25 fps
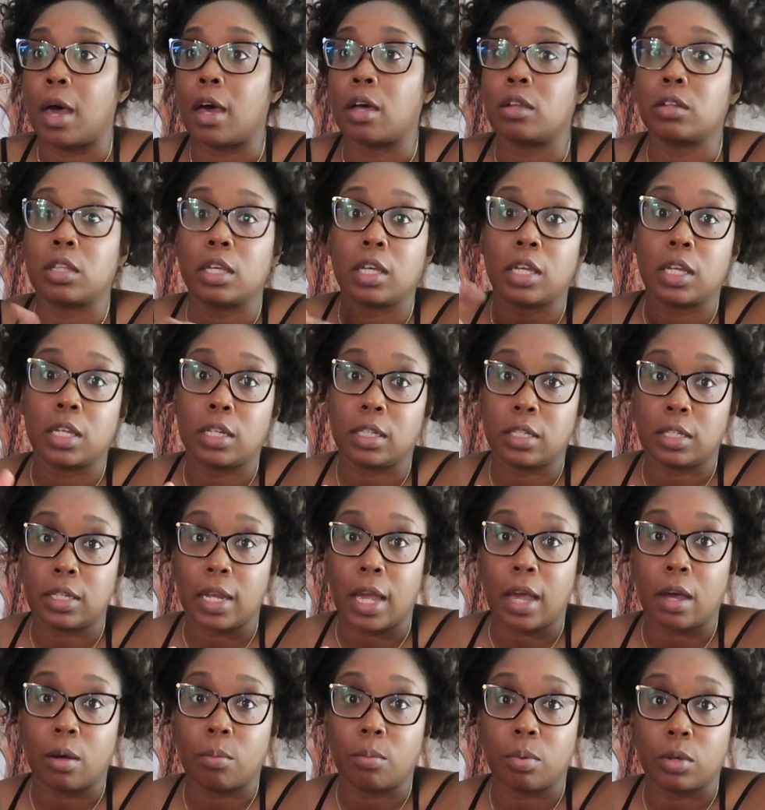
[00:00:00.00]
I'll link it
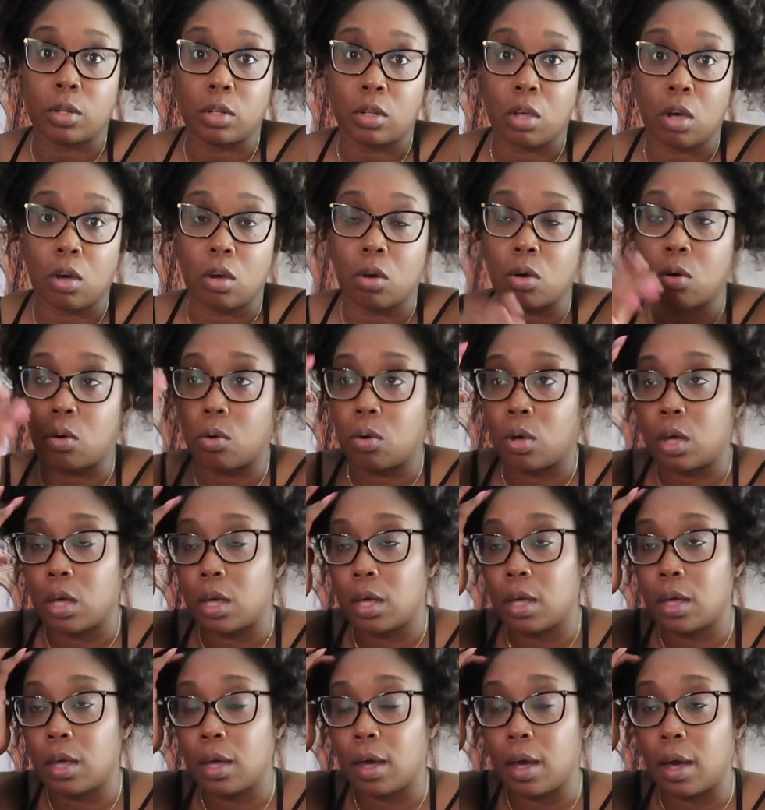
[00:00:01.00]
down below.
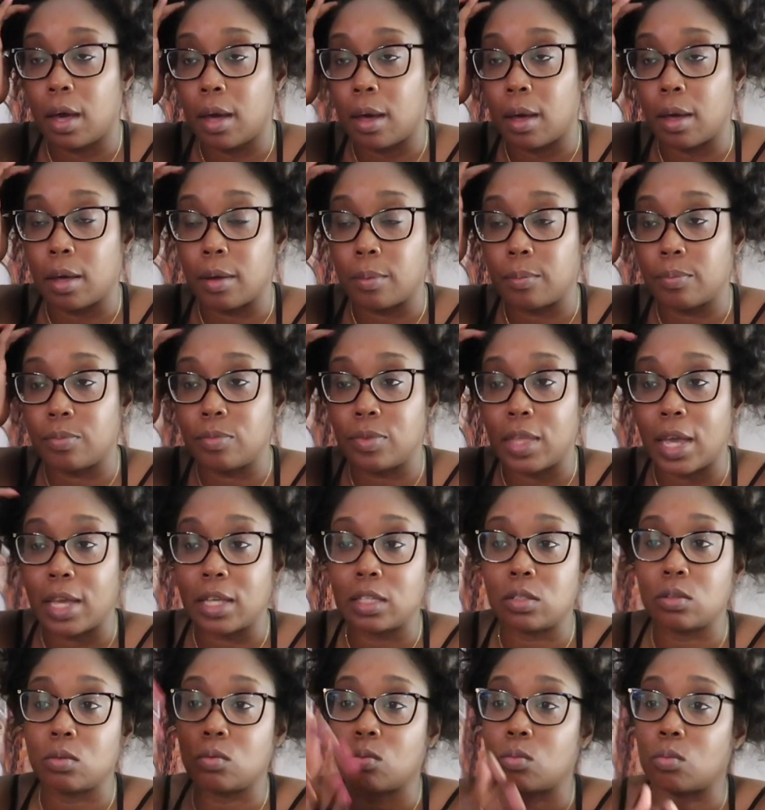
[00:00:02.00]
Um,
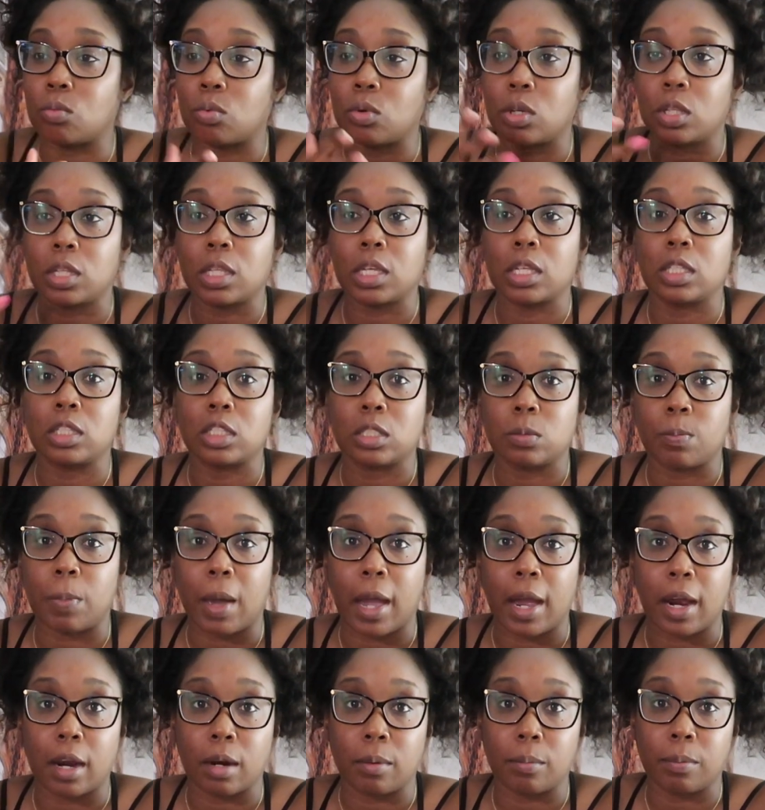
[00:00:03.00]
that really
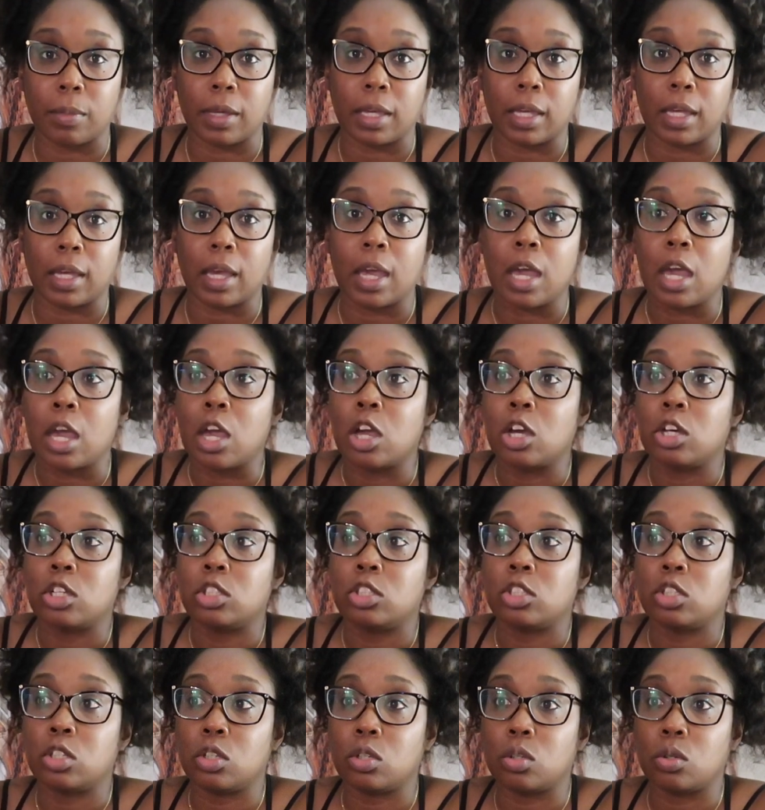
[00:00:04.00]
inspired me
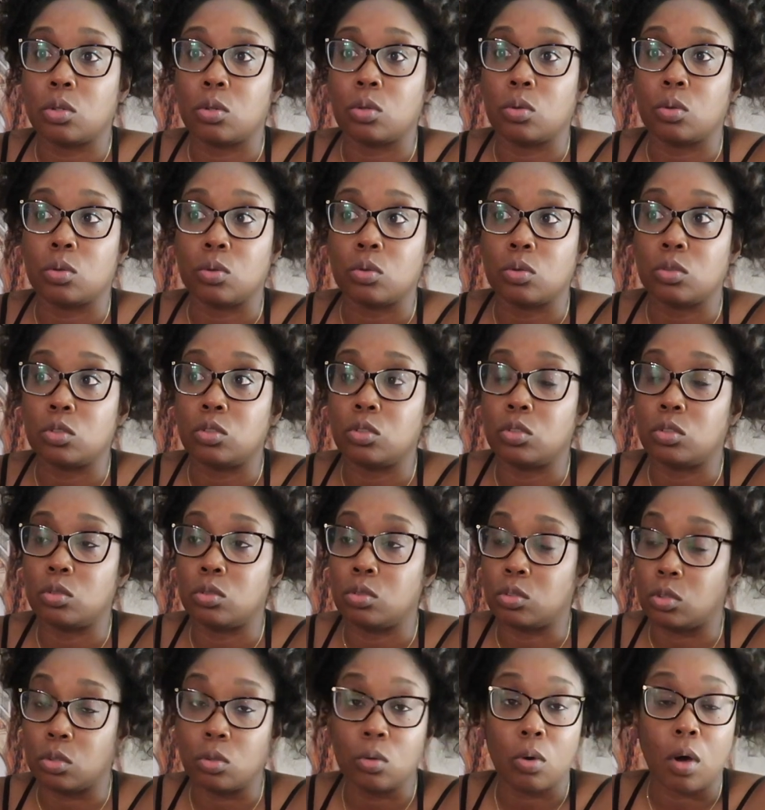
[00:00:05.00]
to
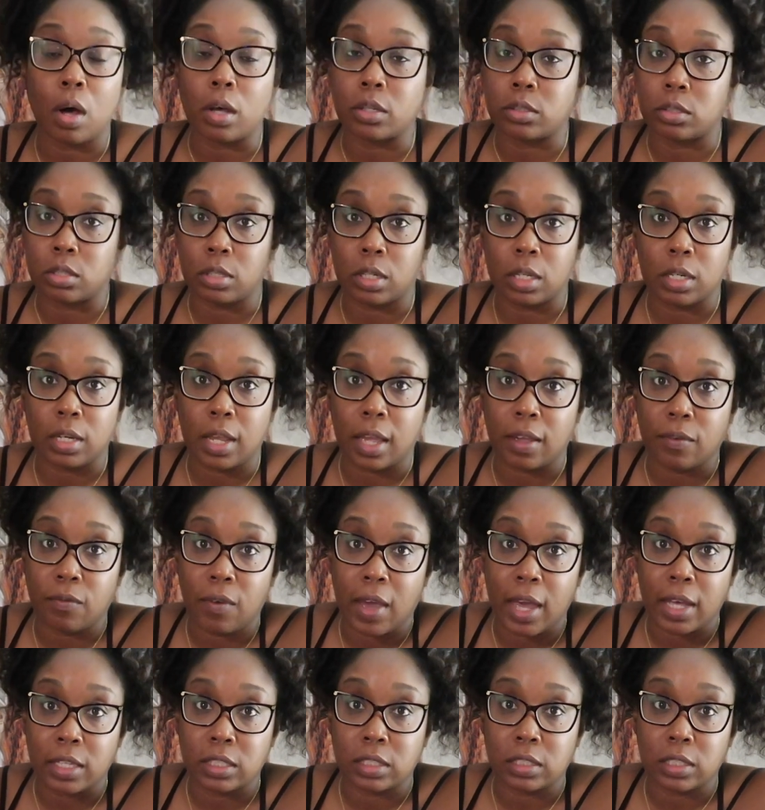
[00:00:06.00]
do alternate day
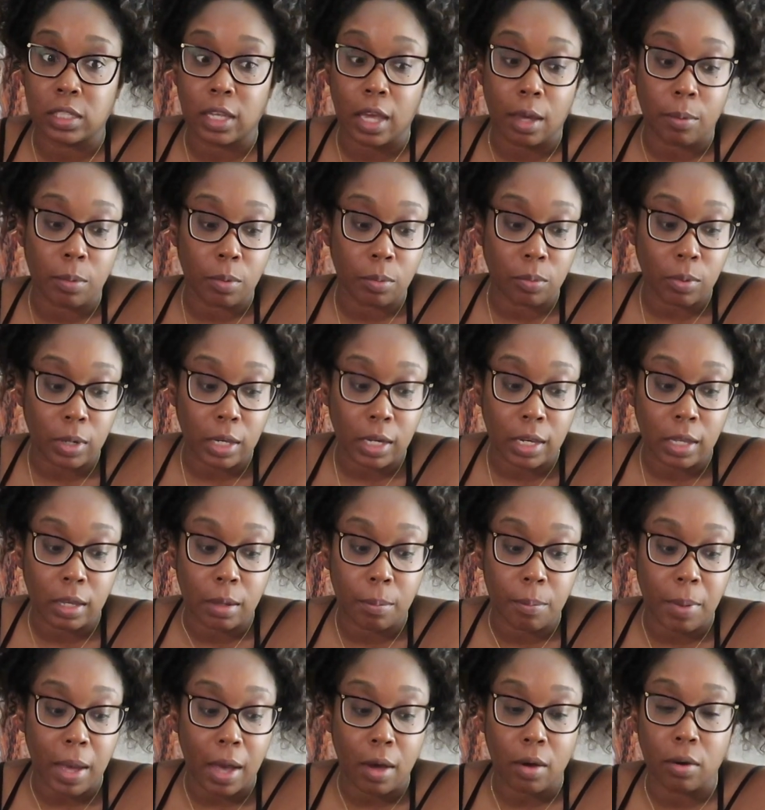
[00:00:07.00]
fasting. I've been reading
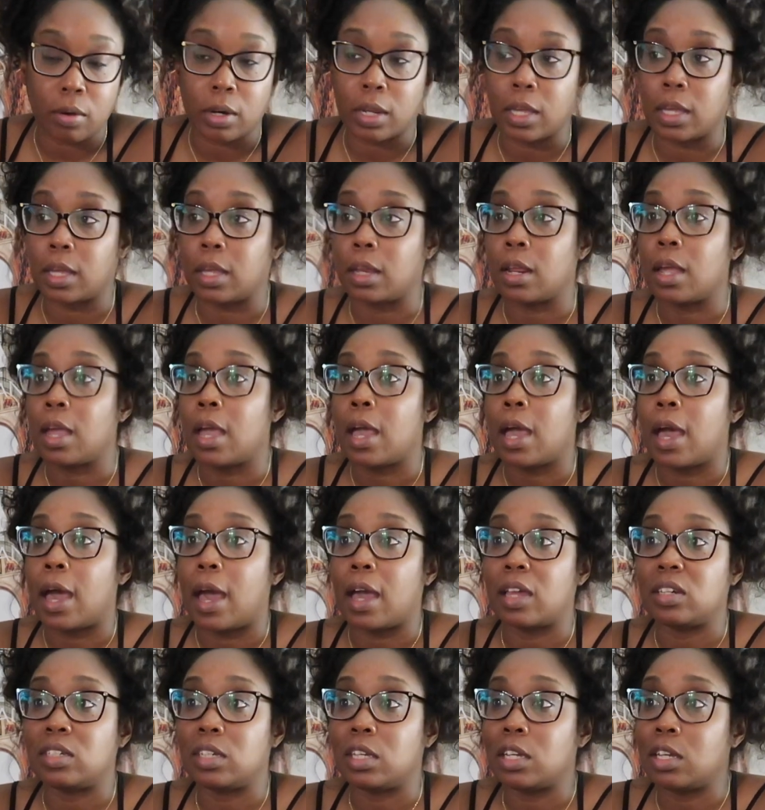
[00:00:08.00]
about it.
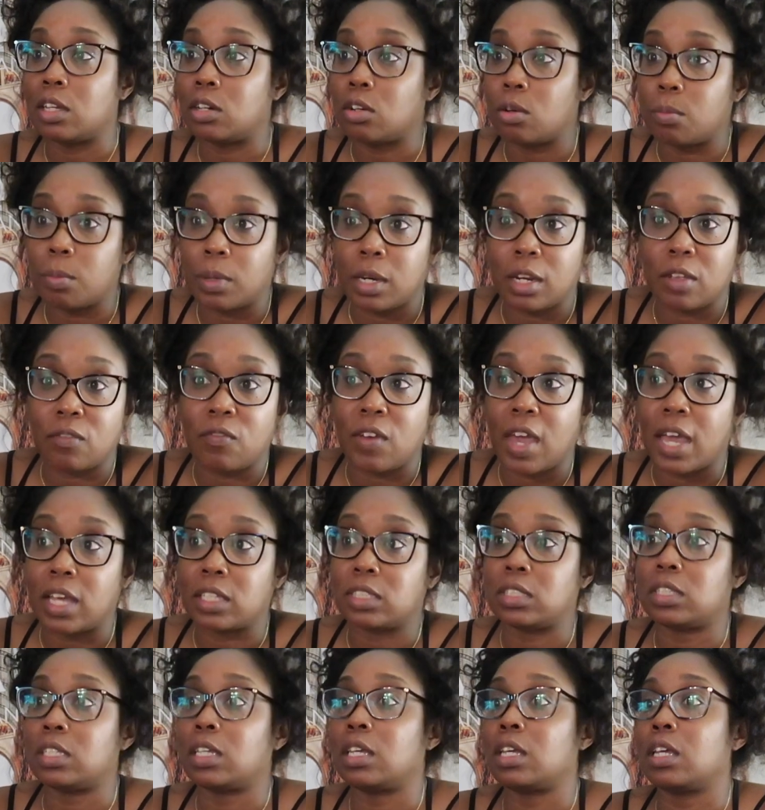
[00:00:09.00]
I did intermittent
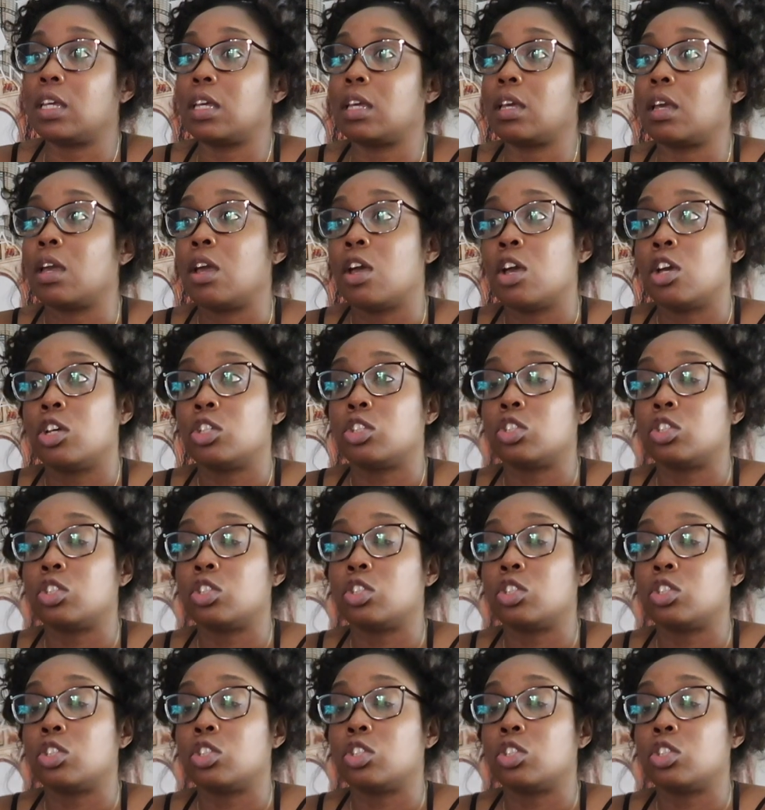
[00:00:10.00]
fasting.